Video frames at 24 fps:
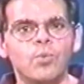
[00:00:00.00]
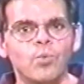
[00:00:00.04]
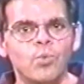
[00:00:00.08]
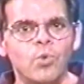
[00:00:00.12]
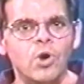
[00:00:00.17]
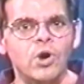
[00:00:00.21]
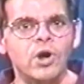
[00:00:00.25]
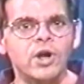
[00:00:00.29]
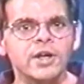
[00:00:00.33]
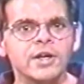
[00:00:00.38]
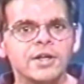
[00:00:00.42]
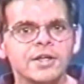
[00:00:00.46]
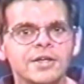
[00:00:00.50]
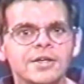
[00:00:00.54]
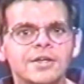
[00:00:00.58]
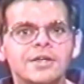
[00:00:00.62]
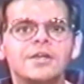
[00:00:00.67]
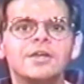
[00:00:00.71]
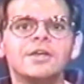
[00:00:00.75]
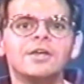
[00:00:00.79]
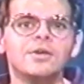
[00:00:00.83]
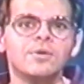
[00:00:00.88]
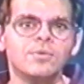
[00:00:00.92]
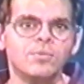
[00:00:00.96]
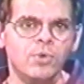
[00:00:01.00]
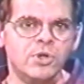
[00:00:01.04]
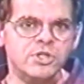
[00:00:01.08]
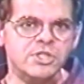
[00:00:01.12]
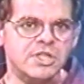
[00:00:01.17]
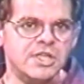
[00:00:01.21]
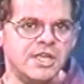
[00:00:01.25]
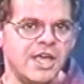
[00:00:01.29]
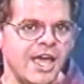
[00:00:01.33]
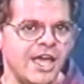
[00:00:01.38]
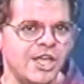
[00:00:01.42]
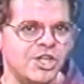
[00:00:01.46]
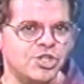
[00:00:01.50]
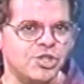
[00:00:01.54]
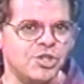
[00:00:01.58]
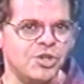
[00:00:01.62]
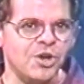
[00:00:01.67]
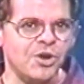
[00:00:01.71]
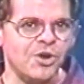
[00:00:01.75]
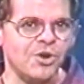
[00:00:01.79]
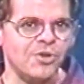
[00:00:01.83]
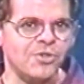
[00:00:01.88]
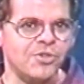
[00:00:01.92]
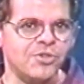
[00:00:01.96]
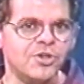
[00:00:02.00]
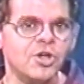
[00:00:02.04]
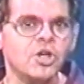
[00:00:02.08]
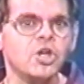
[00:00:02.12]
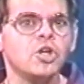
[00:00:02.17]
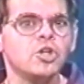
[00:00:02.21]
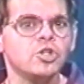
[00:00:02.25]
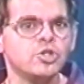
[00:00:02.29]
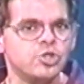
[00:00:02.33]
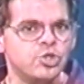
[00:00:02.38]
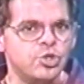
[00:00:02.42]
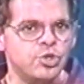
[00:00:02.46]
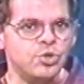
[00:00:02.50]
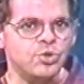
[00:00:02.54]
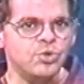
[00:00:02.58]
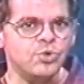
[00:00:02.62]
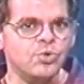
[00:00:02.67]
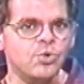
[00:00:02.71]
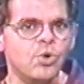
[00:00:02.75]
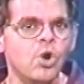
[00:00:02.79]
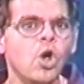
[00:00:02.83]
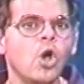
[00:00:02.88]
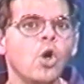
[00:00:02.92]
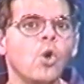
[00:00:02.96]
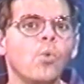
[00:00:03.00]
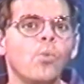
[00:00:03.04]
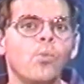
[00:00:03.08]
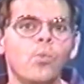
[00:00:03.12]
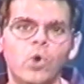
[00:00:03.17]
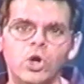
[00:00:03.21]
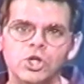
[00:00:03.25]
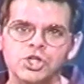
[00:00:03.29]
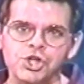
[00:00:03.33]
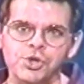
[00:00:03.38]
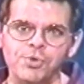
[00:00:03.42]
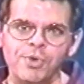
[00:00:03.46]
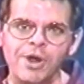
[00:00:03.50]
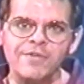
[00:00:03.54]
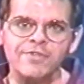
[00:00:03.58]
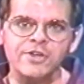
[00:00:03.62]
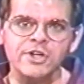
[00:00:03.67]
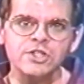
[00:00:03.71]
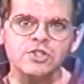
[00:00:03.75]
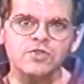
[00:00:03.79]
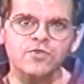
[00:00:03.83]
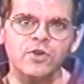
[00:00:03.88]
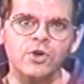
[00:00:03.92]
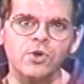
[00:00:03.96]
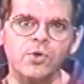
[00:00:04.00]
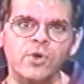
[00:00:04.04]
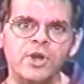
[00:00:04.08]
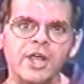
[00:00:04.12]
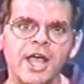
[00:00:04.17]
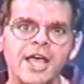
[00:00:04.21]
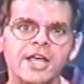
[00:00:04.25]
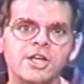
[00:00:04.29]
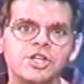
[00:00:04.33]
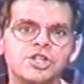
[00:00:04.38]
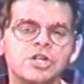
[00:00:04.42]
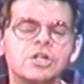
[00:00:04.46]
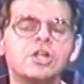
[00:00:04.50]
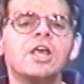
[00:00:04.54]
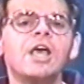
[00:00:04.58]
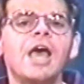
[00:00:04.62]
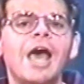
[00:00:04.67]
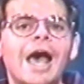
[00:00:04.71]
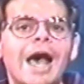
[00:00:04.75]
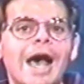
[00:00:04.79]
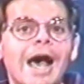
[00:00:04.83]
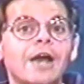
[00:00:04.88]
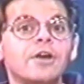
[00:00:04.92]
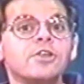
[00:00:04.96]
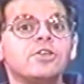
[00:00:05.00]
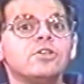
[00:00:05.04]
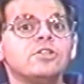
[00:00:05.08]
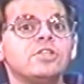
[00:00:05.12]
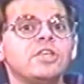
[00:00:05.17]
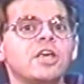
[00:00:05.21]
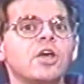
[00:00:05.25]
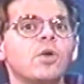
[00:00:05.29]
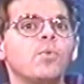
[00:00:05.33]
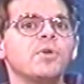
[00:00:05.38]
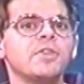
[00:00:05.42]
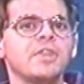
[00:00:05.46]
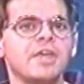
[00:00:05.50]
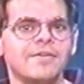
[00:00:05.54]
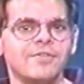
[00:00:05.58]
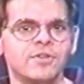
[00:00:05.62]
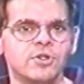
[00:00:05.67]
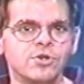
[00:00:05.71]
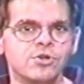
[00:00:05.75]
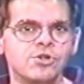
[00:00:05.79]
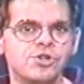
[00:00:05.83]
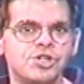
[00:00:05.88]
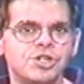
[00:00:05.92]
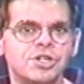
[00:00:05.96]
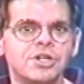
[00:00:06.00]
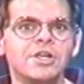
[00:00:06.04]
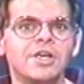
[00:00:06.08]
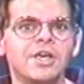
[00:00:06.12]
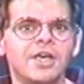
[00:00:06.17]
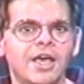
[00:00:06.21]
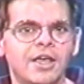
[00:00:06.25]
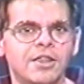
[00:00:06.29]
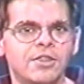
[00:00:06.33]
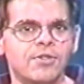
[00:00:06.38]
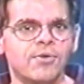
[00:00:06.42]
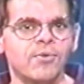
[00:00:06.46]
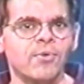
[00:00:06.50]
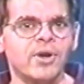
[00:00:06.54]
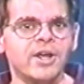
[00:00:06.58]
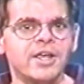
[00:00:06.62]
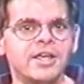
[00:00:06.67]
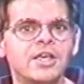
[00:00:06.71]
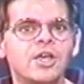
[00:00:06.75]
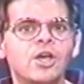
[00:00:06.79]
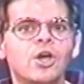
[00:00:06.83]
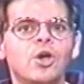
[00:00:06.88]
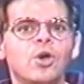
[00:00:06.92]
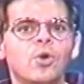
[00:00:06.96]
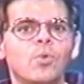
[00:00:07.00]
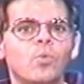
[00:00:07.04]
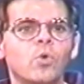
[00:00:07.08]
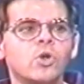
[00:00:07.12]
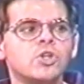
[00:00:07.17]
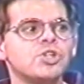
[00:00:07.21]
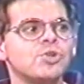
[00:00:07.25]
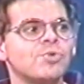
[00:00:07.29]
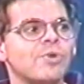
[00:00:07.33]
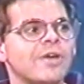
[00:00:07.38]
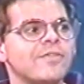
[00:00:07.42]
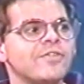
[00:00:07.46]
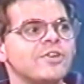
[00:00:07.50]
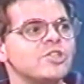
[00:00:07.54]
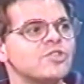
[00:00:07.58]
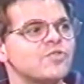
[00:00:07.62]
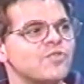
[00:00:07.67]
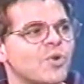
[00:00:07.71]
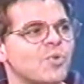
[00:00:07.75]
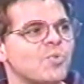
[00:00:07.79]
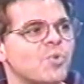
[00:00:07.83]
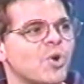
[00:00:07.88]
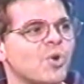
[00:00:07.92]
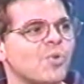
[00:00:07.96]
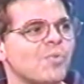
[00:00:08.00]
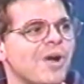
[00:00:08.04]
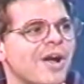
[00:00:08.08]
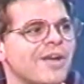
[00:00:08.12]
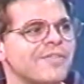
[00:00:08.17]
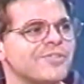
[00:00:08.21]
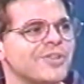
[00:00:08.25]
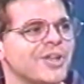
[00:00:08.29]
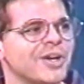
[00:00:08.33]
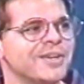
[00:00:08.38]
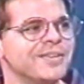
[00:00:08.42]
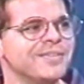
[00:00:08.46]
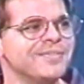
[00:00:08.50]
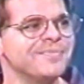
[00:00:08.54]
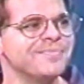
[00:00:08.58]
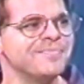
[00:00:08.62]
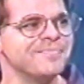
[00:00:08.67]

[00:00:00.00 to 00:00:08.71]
1, what's the age of the earth? 2, what's your evidence for creation? How do you deal with evolution? And 3, what's your evidence for a worldwide flood?